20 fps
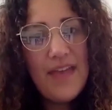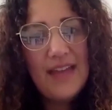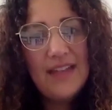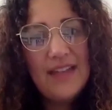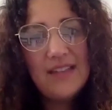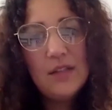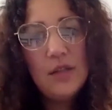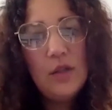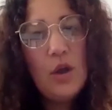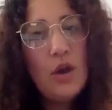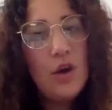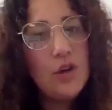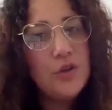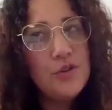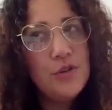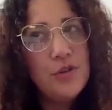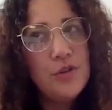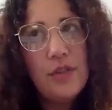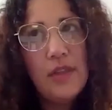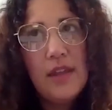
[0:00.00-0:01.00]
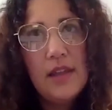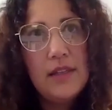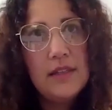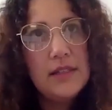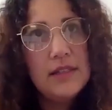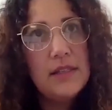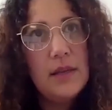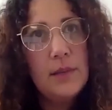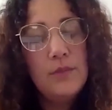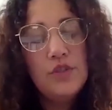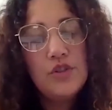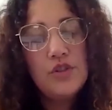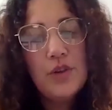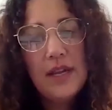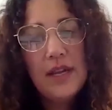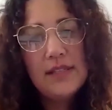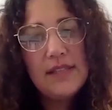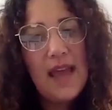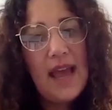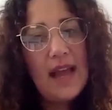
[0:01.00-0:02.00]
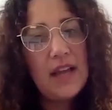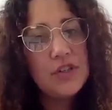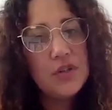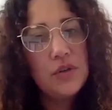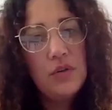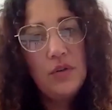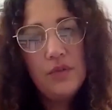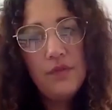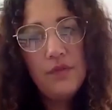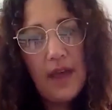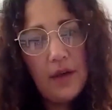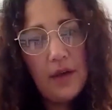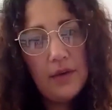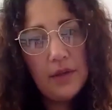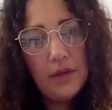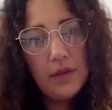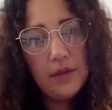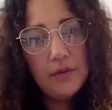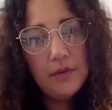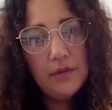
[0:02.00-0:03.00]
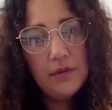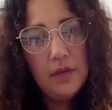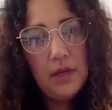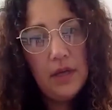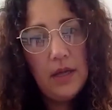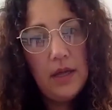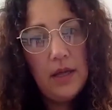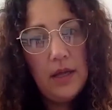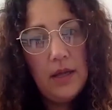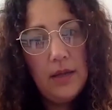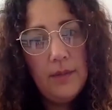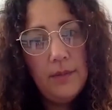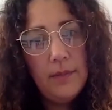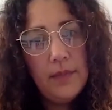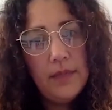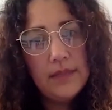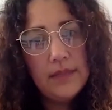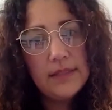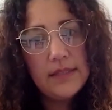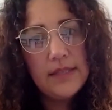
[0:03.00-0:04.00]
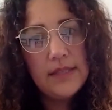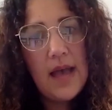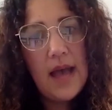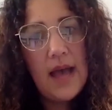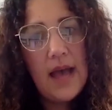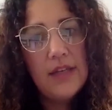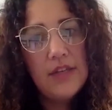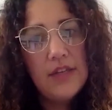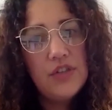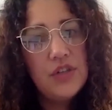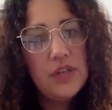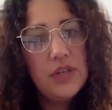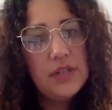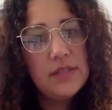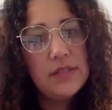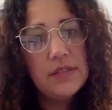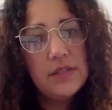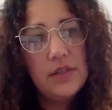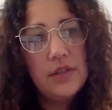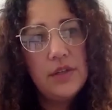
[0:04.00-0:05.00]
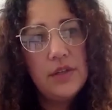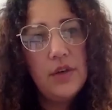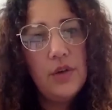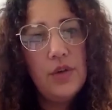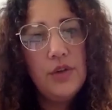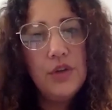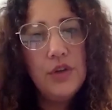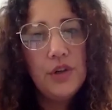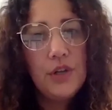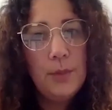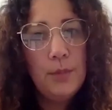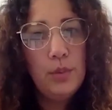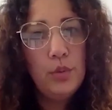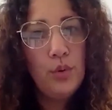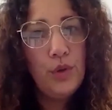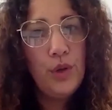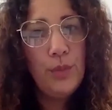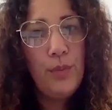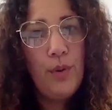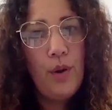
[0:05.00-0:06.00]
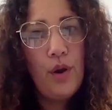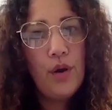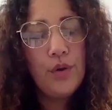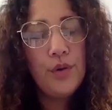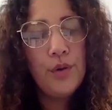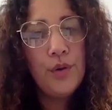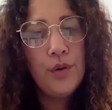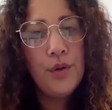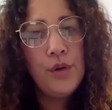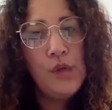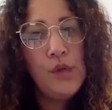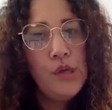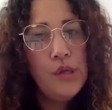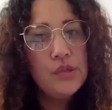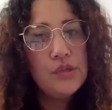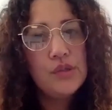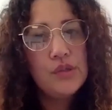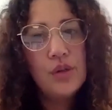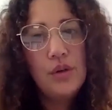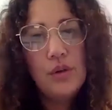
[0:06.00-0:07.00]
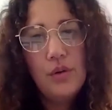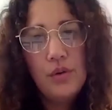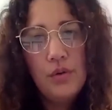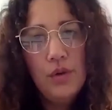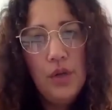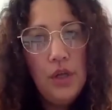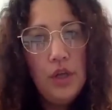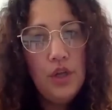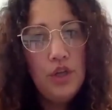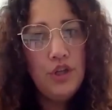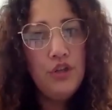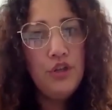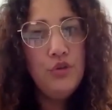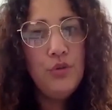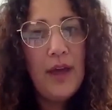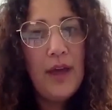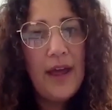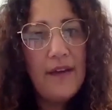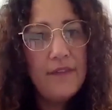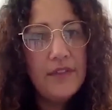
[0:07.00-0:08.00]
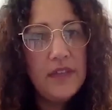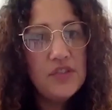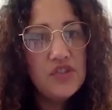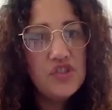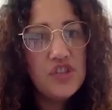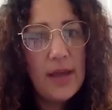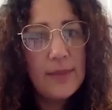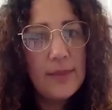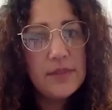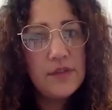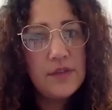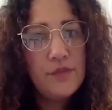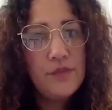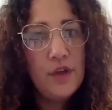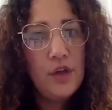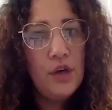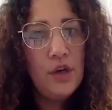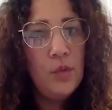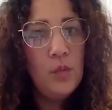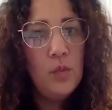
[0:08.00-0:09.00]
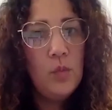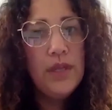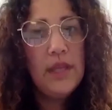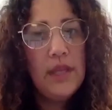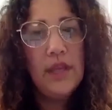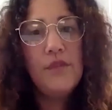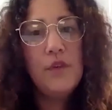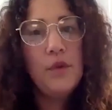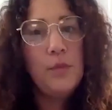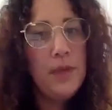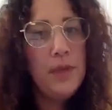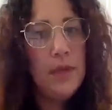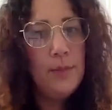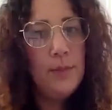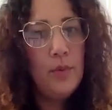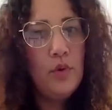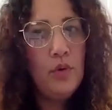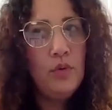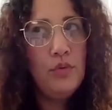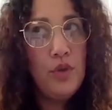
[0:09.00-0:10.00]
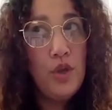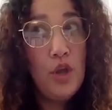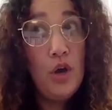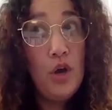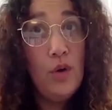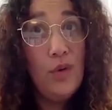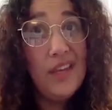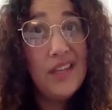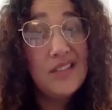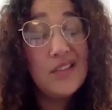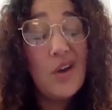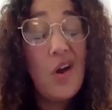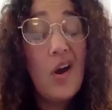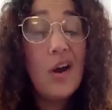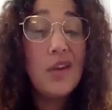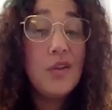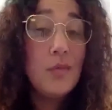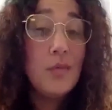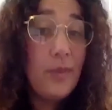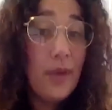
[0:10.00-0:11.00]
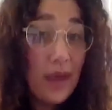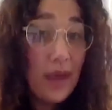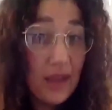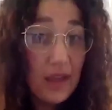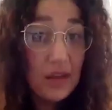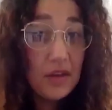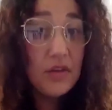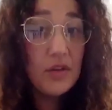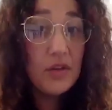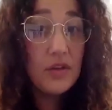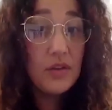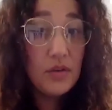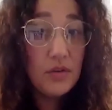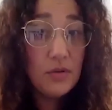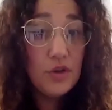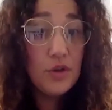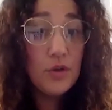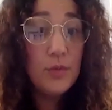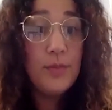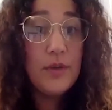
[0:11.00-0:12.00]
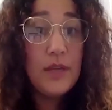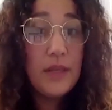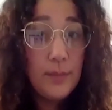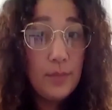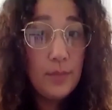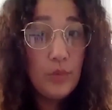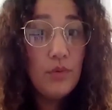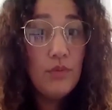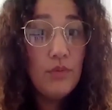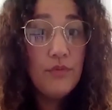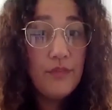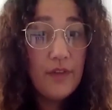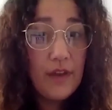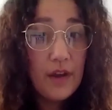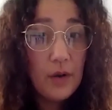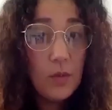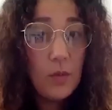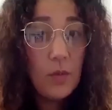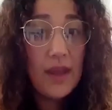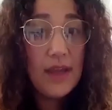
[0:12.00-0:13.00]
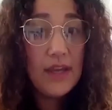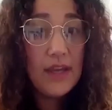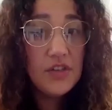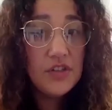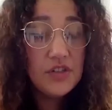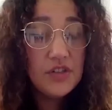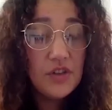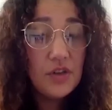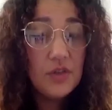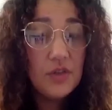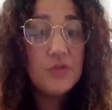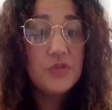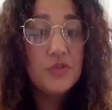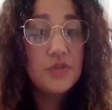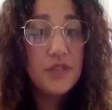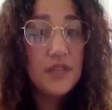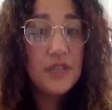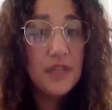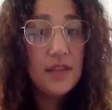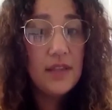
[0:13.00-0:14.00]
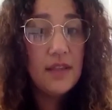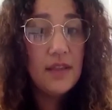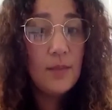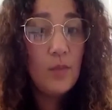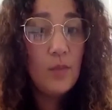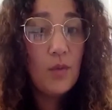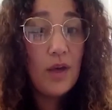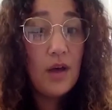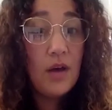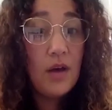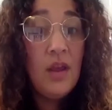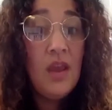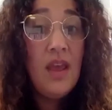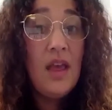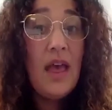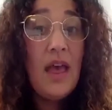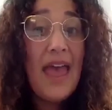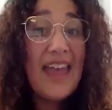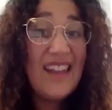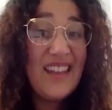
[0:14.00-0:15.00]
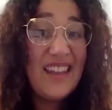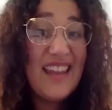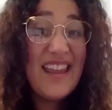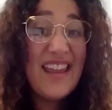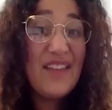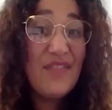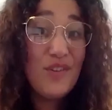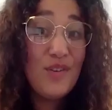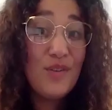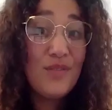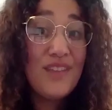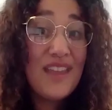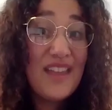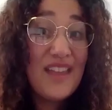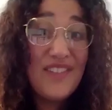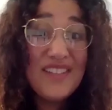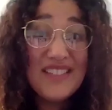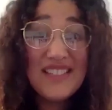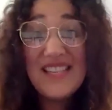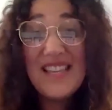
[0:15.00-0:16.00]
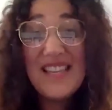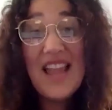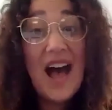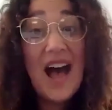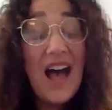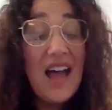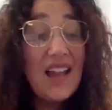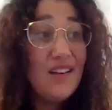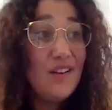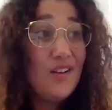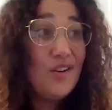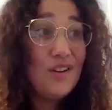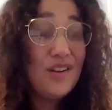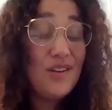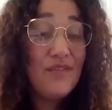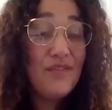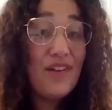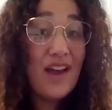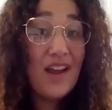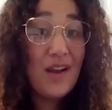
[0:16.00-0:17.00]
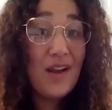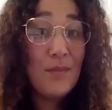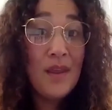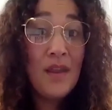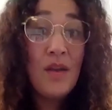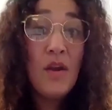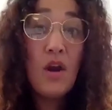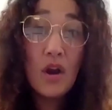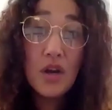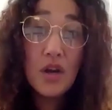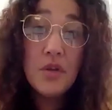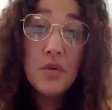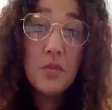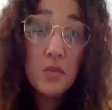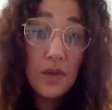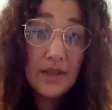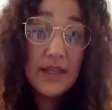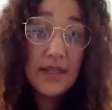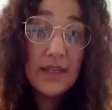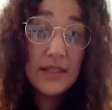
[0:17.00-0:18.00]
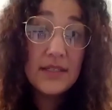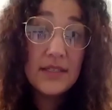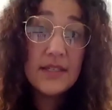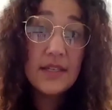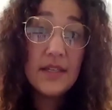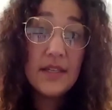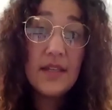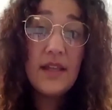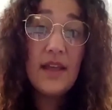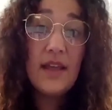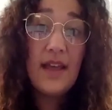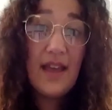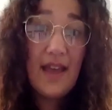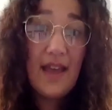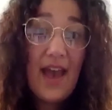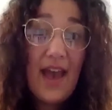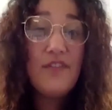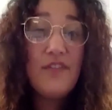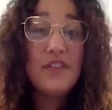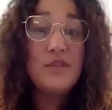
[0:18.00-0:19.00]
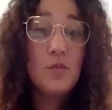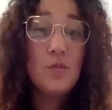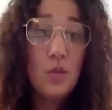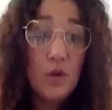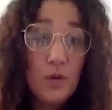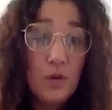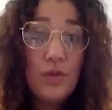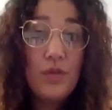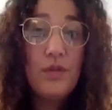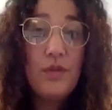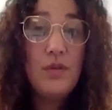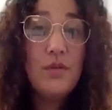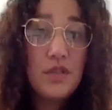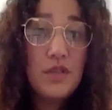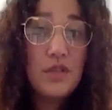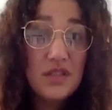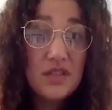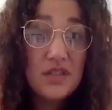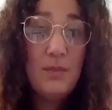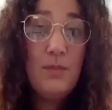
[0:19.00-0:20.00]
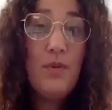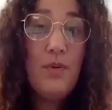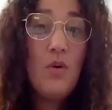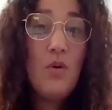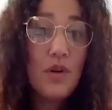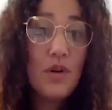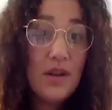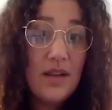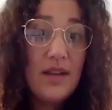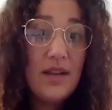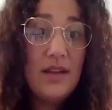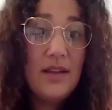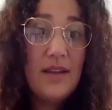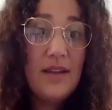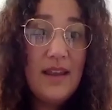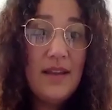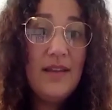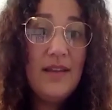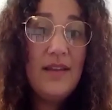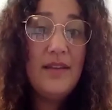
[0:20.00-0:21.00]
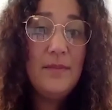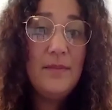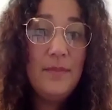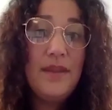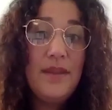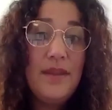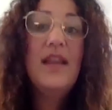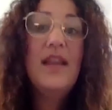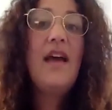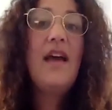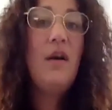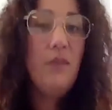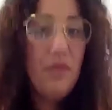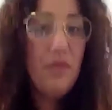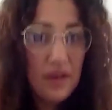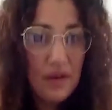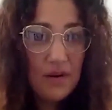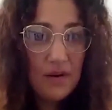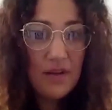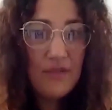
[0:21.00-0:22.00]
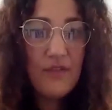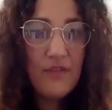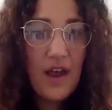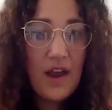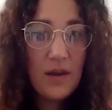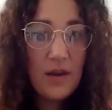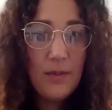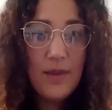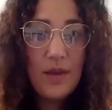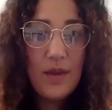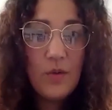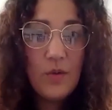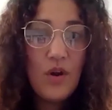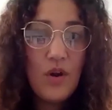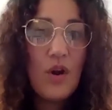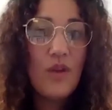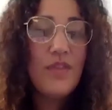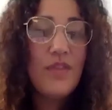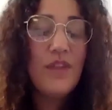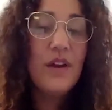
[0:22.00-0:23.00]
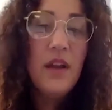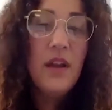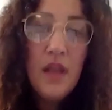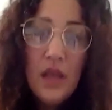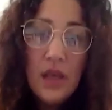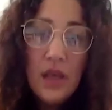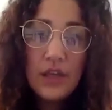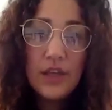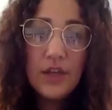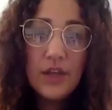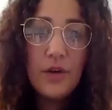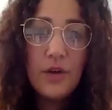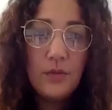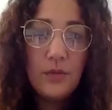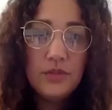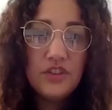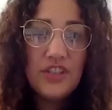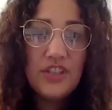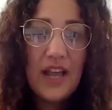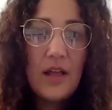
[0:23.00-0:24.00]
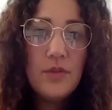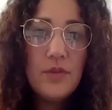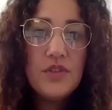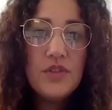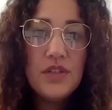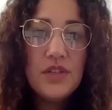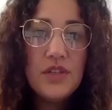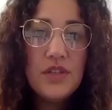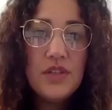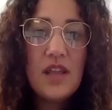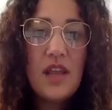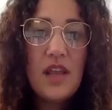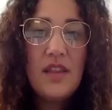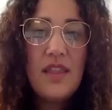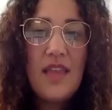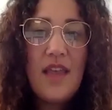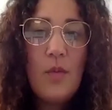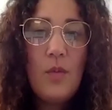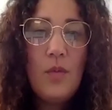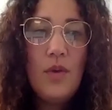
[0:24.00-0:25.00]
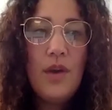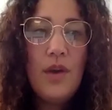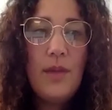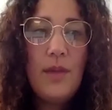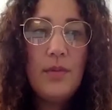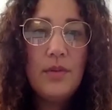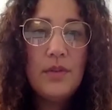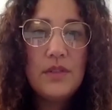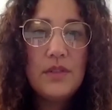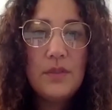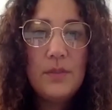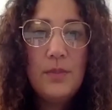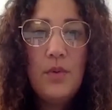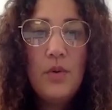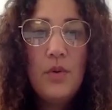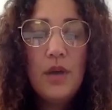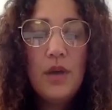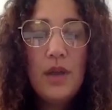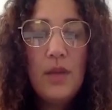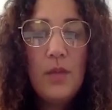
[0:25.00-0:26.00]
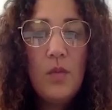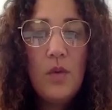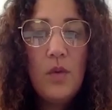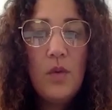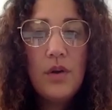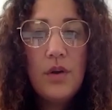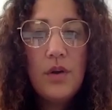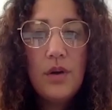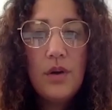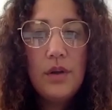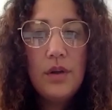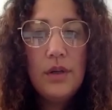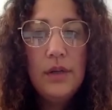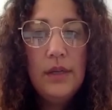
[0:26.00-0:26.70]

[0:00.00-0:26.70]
is larger than some transactional value. It's not just, you're an employer partner, so you have these jobs to fill, we give you people. No, it's, are you paying your people fair wages? Are you treating them well? And if it's not a good environment, are you willing to have us work with you to support it being a healthier environment? Or are there, challenges that we're able to support and work on?